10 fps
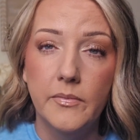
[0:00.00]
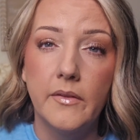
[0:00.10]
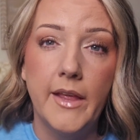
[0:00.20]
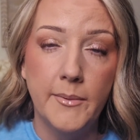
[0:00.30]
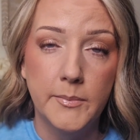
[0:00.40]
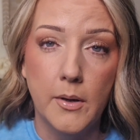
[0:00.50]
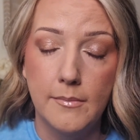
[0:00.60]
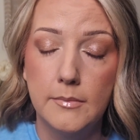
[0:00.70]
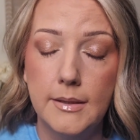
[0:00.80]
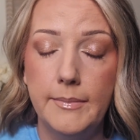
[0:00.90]
that would
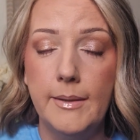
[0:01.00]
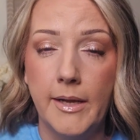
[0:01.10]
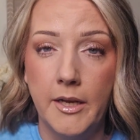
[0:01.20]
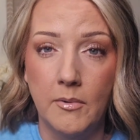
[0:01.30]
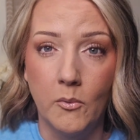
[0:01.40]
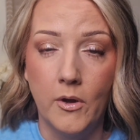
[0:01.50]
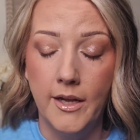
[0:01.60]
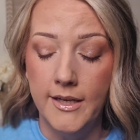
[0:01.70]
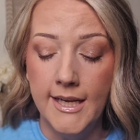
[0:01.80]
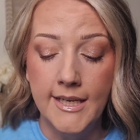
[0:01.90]
probably be my number
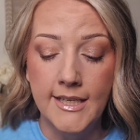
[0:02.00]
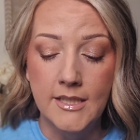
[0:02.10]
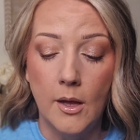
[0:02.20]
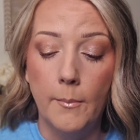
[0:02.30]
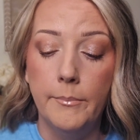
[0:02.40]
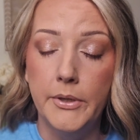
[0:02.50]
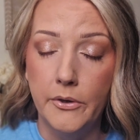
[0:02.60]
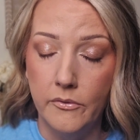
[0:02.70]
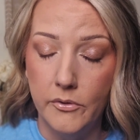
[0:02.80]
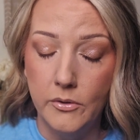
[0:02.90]
one. It is
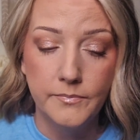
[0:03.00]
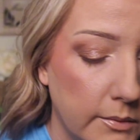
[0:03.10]
beautiful.